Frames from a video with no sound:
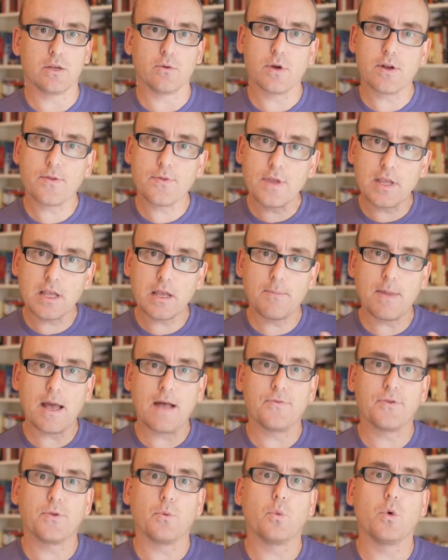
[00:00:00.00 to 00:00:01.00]
You want to think
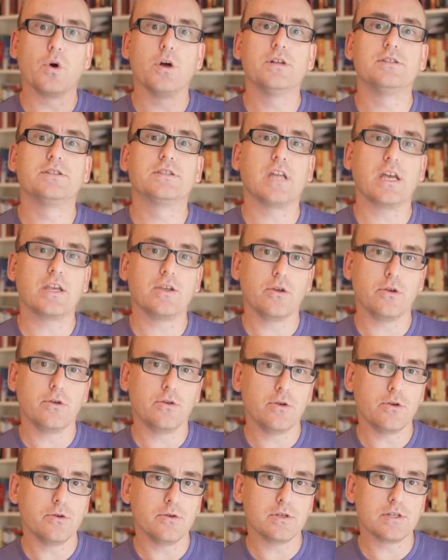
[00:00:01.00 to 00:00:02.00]
about the words that you
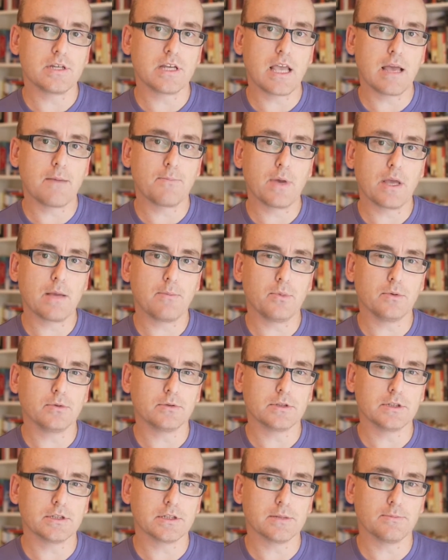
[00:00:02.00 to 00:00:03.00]
use to get people
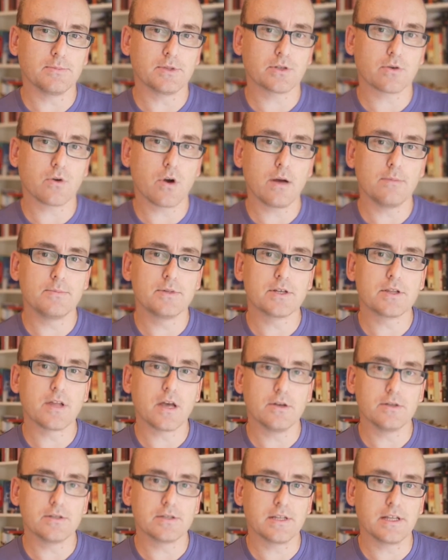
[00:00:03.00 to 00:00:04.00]
to subscribe to
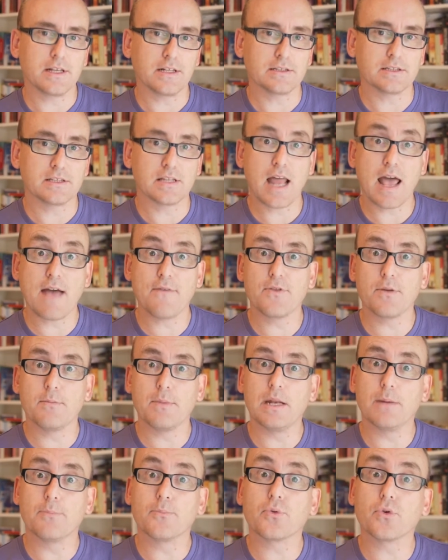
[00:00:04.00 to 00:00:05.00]
those things and have them
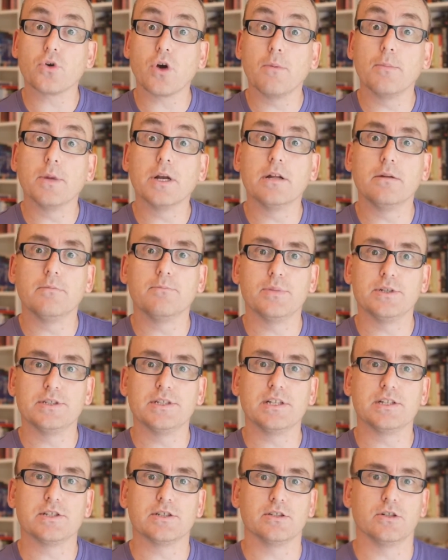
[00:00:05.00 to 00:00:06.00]
in a prominent
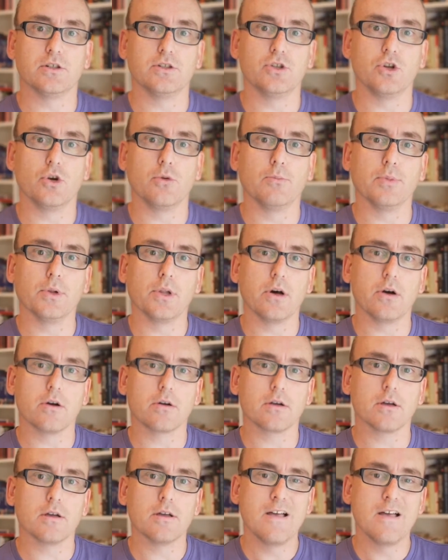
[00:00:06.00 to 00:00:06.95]
position on your blog.